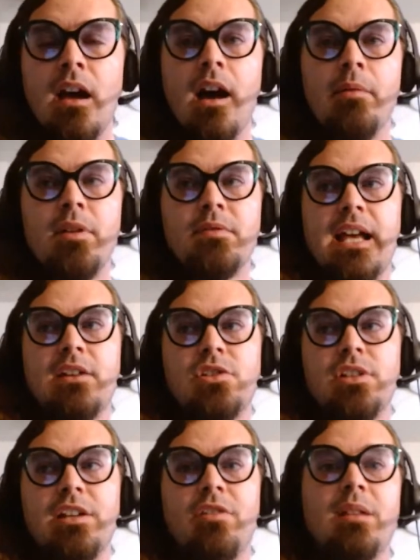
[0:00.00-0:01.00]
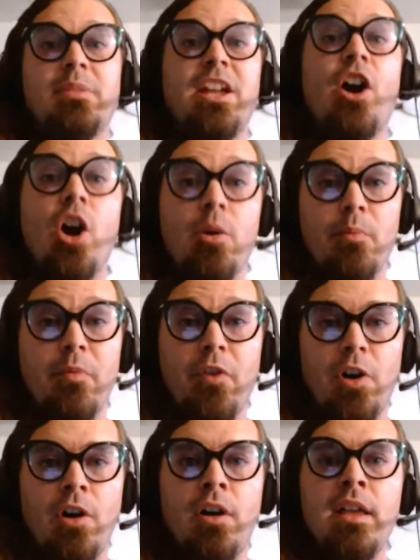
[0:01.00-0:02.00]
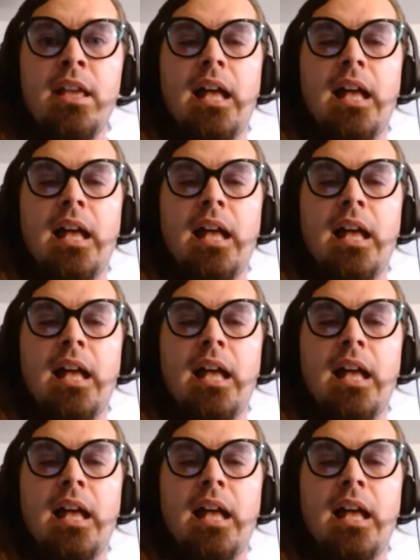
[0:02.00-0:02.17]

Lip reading: It was actually incredibly harmful.